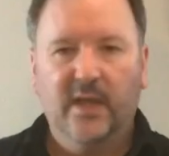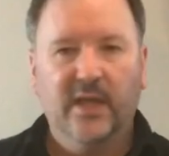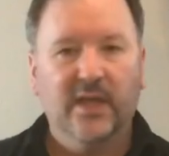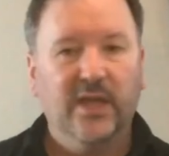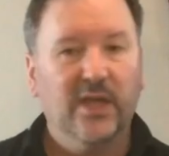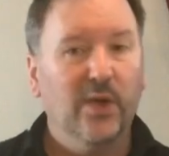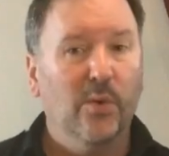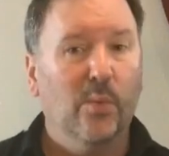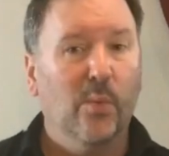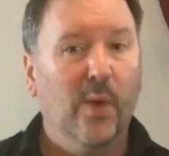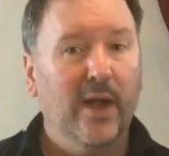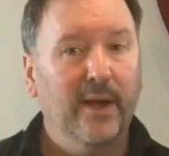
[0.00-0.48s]

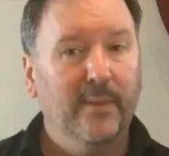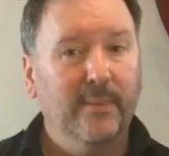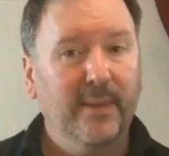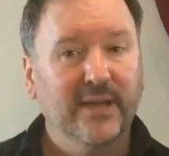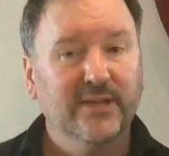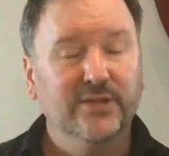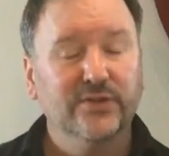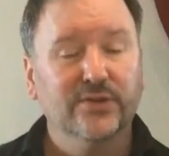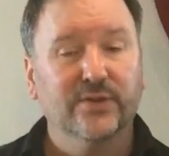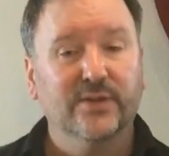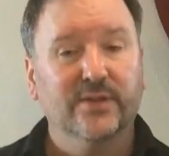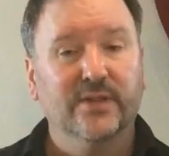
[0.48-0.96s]
you want to
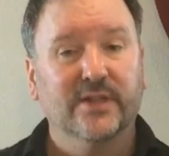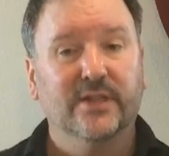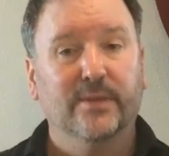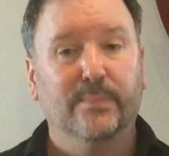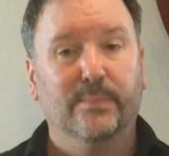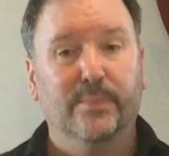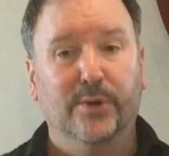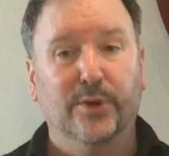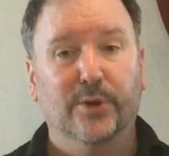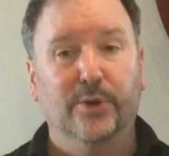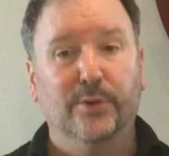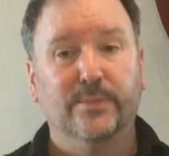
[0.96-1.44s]
make sure that the
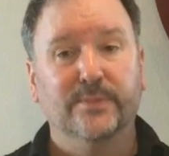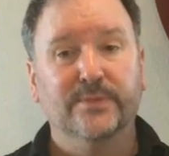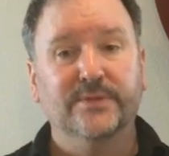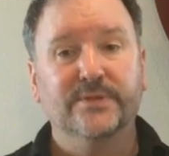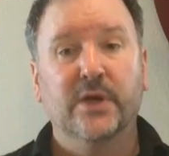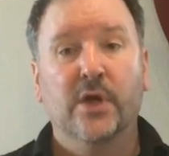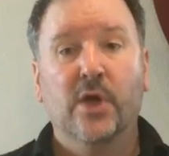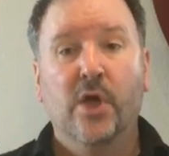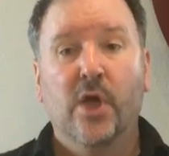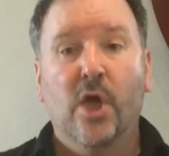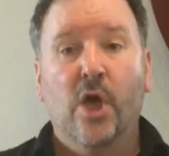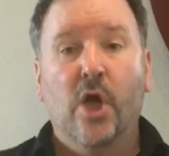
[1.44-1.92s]
blooms
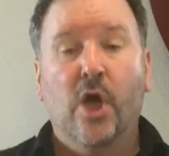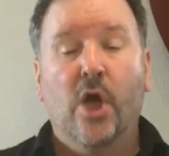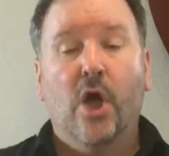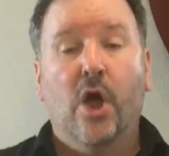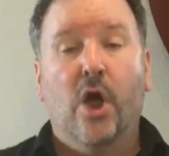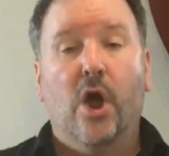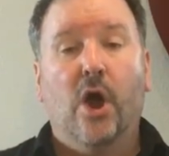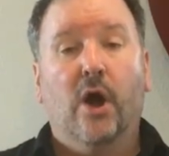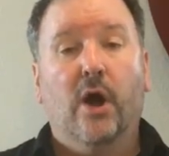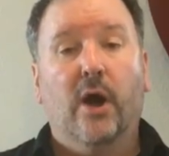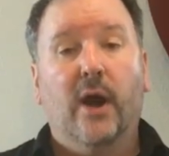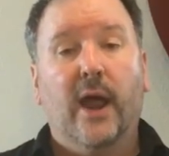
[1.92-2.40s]

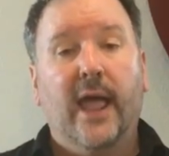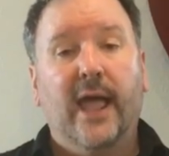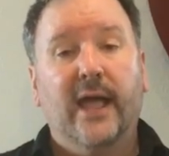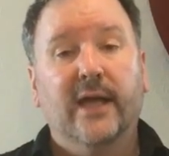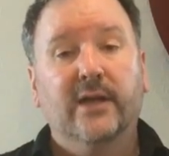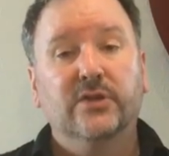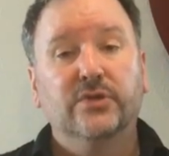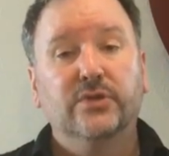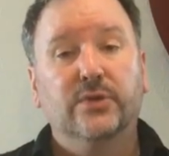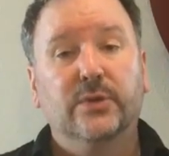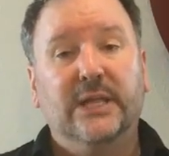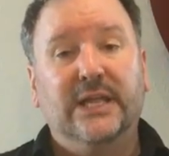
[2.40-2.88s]
are
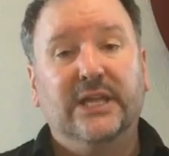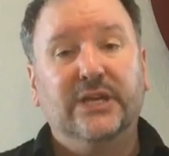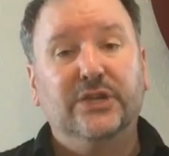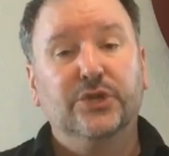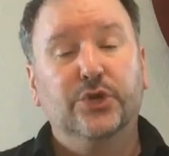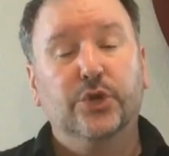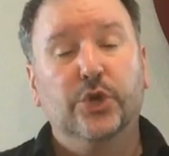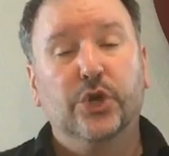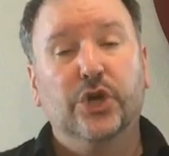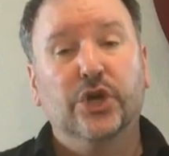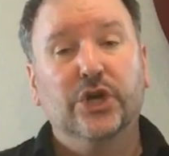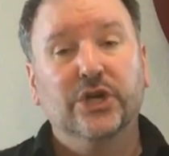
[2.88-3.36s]
actually
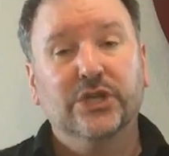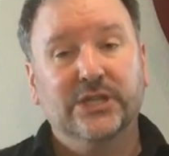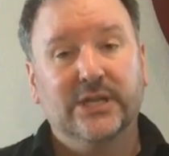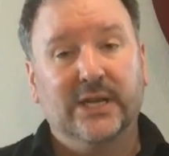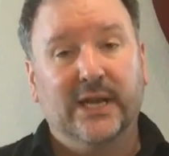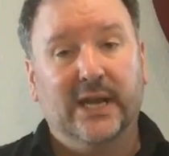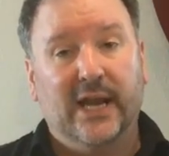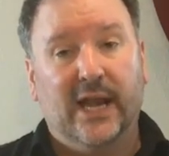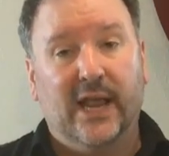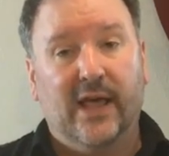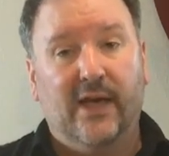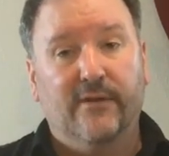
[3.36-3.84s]

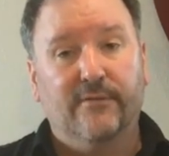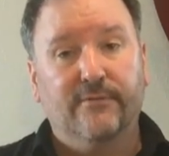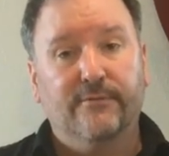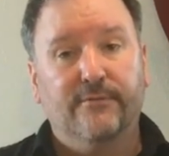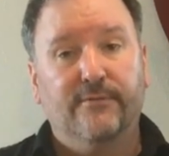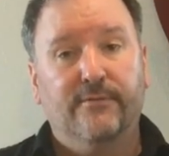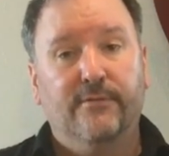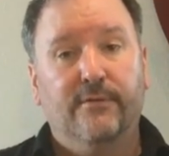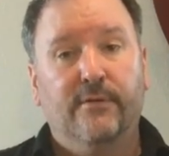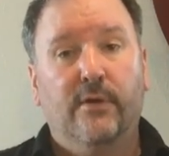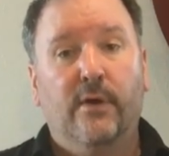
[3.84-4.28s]
turgid enough